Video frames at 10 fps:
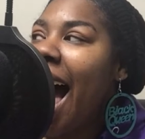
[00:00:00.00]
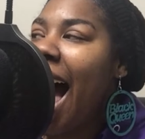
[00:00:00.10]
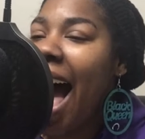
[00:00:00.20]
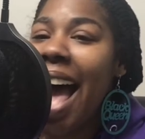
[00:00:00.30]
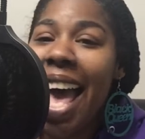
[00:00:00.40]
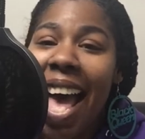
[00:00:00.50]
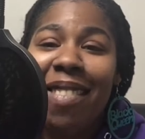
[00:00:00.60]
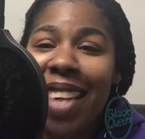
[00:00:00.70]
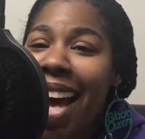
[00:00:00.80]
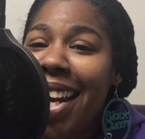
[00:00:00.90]
I
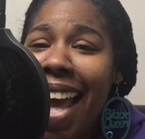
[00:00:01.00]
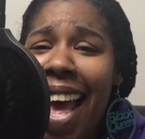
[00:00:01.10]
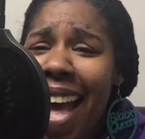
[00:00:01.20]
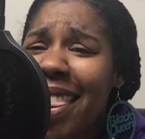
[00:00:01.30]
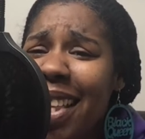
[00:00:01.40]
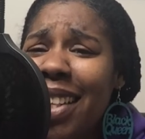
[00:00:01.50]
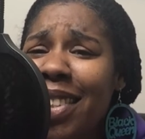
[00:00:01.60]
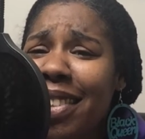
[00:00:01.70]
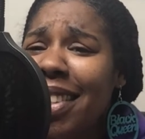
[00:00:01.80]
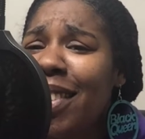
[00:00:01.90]
have not had
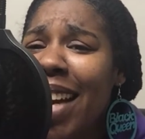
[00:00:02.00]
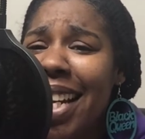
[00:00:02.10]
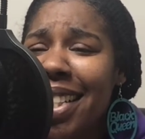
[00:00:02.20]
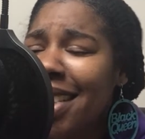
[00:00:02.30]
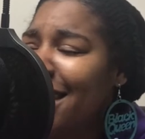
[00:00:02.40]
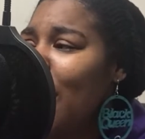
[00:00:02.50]
the greatest